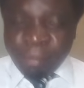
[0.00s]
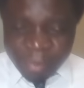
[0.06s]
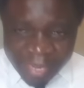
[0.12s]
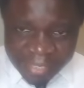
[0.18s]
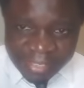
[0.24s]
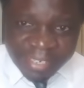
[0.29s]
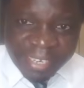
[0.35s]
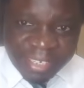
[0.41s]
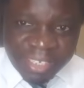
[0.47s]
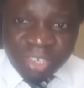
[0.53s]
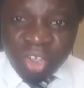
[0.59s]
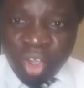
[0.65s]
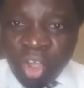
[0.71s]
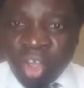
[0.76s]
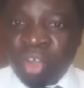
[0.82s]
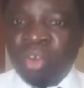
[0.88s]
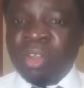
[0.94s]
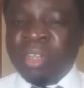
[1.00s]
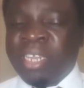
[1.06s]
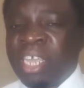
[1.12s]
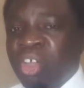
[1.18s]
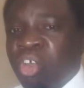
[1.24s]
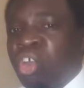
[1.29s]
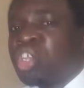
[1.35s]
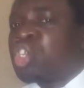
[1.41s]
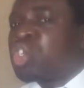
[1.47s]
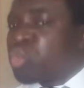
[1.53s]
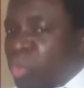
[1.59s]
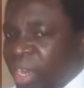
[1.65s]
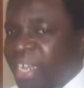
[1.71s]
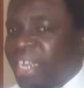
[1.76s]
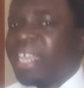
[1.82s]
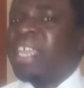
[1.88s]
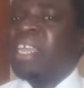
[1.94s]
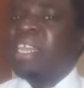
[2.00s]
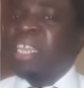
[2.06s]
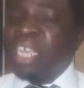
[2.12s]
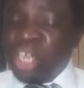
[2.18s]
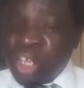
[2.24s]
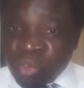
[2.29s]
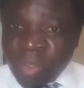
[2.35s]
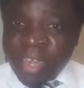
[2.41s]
presidency or they got sworn in